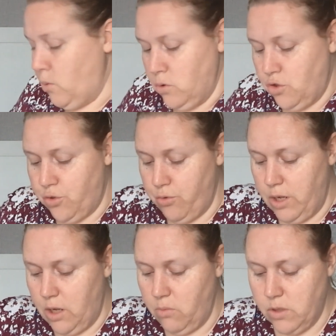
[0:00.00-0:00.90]
Owl
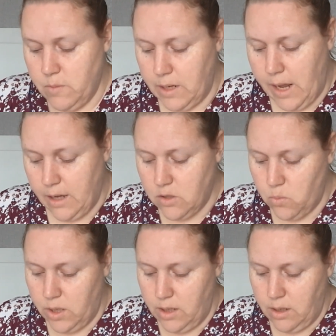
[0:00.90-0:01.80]
Trio is my next
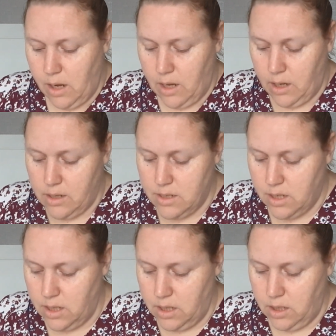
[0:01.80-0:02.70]
one, and
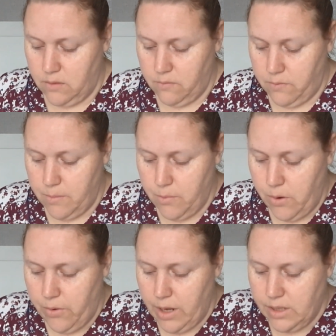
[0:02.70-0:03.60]
in
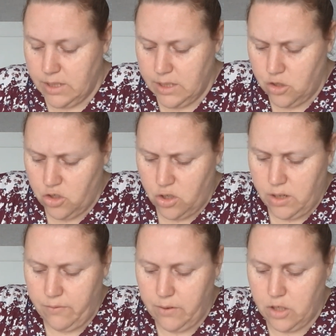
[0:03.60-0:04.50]
February I stitched on
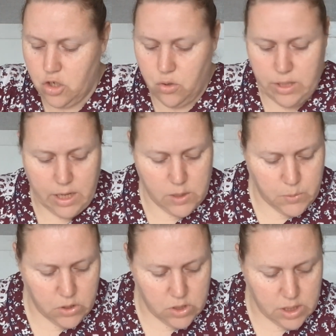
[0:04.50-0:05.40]
it for 2 days
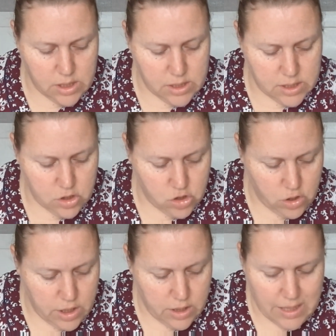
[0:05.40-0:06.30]
because I stitched
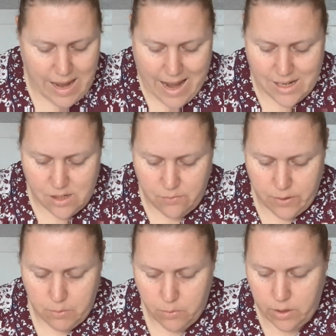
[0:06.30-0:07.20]
on it the end of
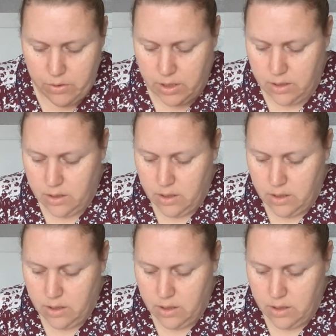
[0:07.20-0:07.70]
February.